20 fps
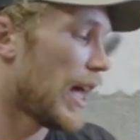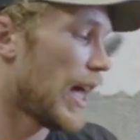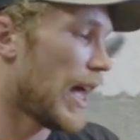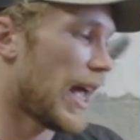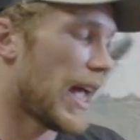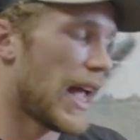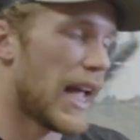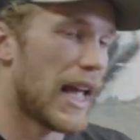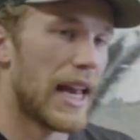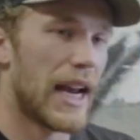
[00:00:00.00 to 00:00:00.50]

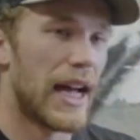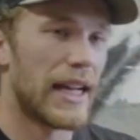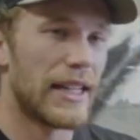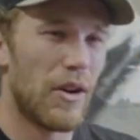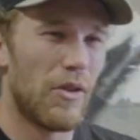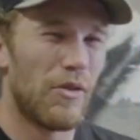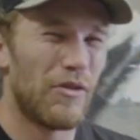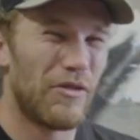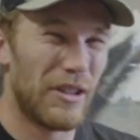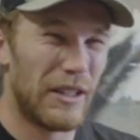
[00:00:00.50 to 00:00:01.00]
and I
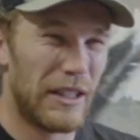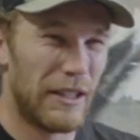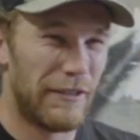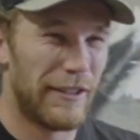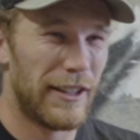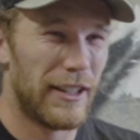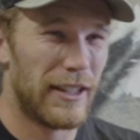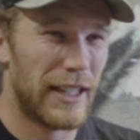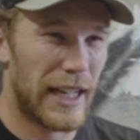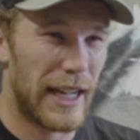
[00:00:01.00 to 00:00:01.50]
don't really
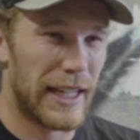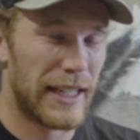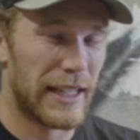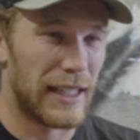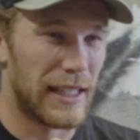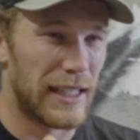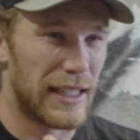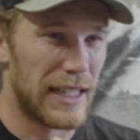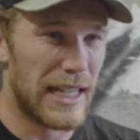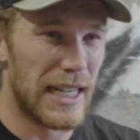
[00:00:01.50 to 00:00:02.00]
feel like I
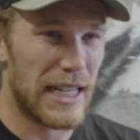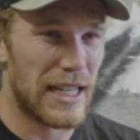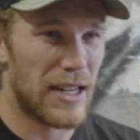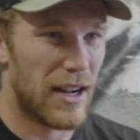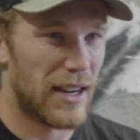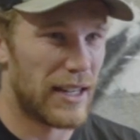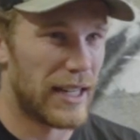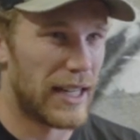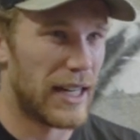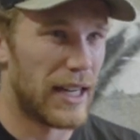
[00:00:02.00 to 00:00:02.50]
can lean
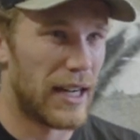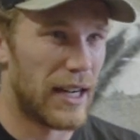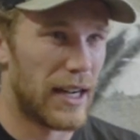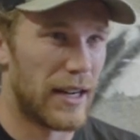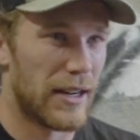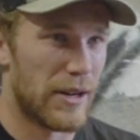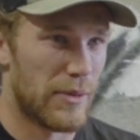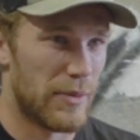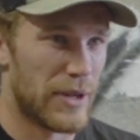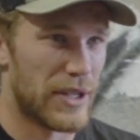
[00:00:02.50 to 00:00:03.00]
on it
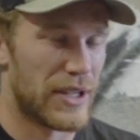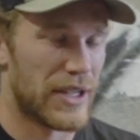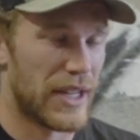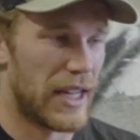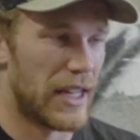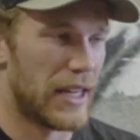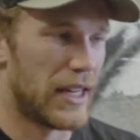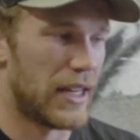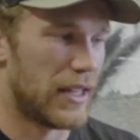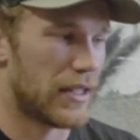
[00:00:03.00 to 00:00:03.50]

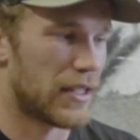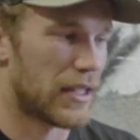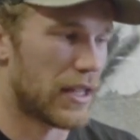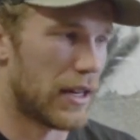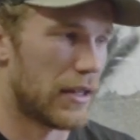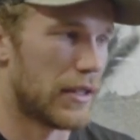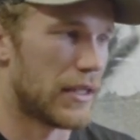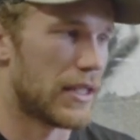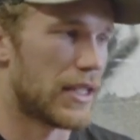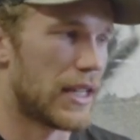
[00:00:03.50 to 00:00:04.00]
100% in its
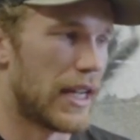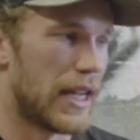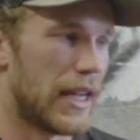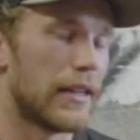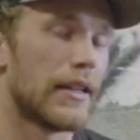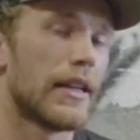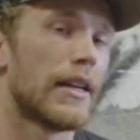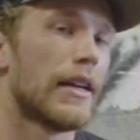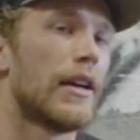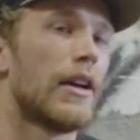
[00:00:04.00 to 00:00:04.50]
current
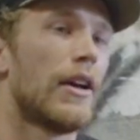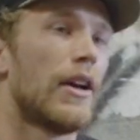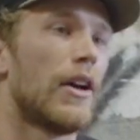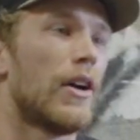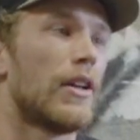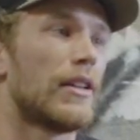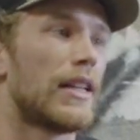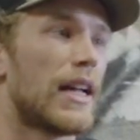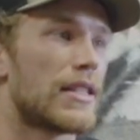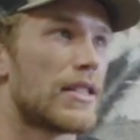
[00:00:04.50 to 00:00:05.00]
state.
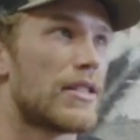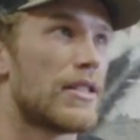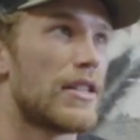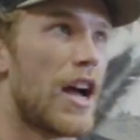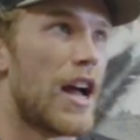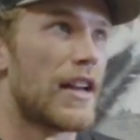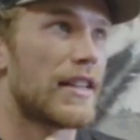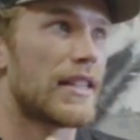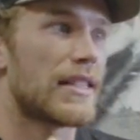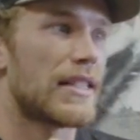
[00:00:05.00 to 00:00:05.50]
That's
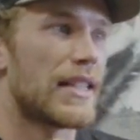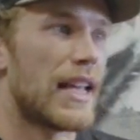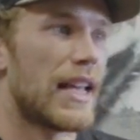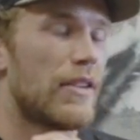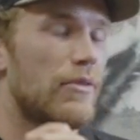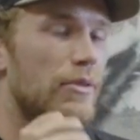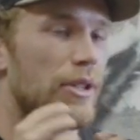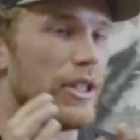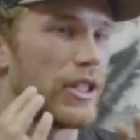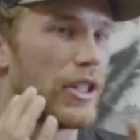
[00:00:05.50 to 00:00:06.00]
not to
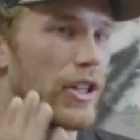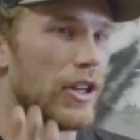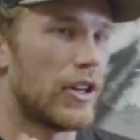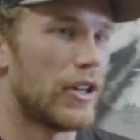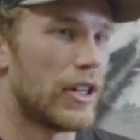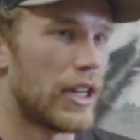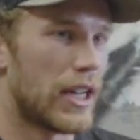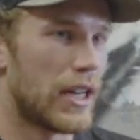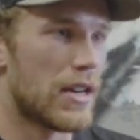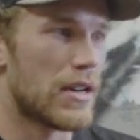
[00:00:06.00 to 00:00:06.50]
say we
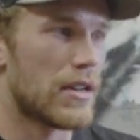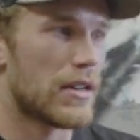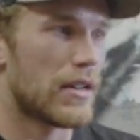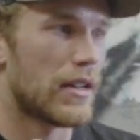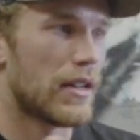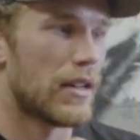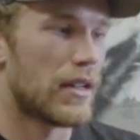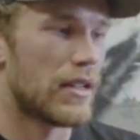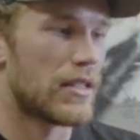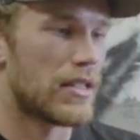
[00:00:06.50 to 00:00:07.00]
couldn't
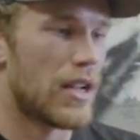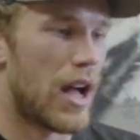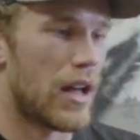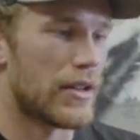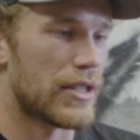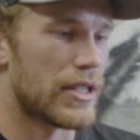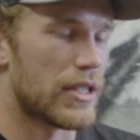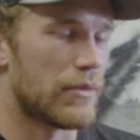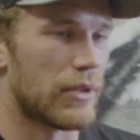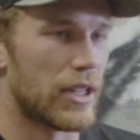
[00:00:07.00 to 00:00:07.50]

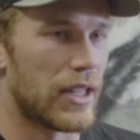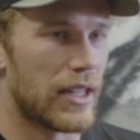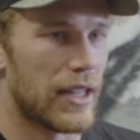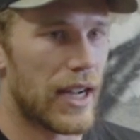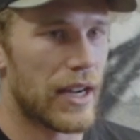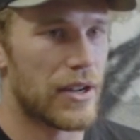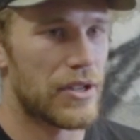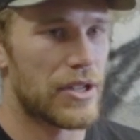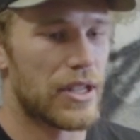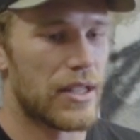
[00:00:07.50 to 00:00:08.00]
solder some
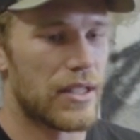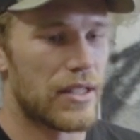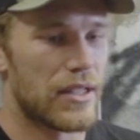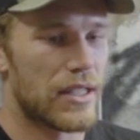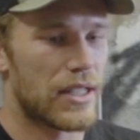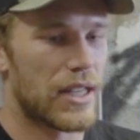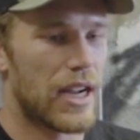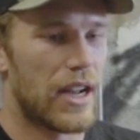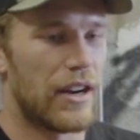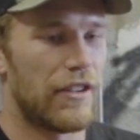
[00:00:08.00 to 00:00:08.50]

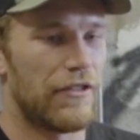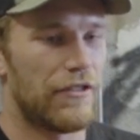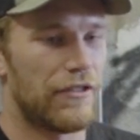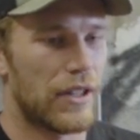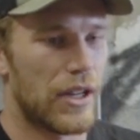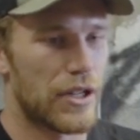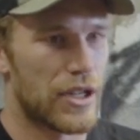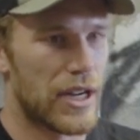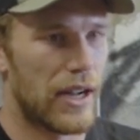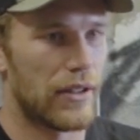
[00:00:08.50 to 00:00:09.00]
connections, kind of
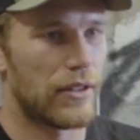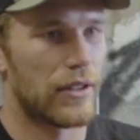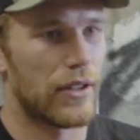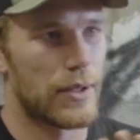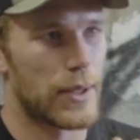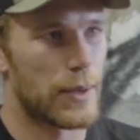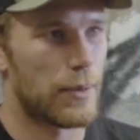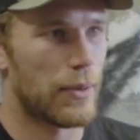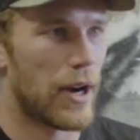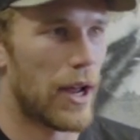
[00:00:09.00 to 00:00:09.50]
flush out
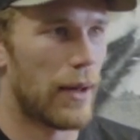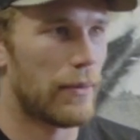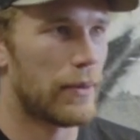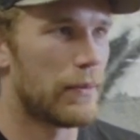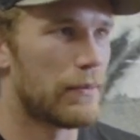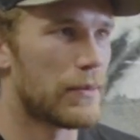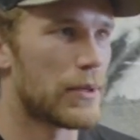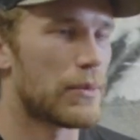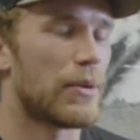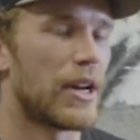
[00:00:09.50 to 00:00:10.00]
those
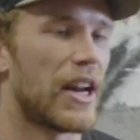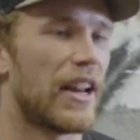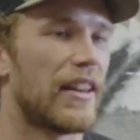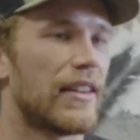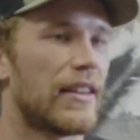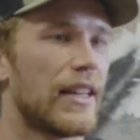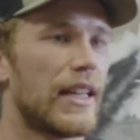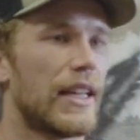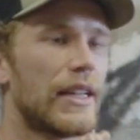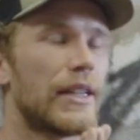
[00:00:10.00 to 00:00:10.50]
problems, but I
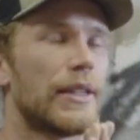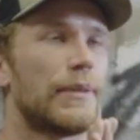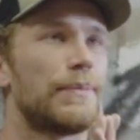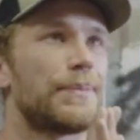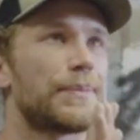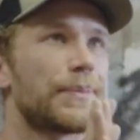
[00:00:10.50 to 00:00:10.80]
think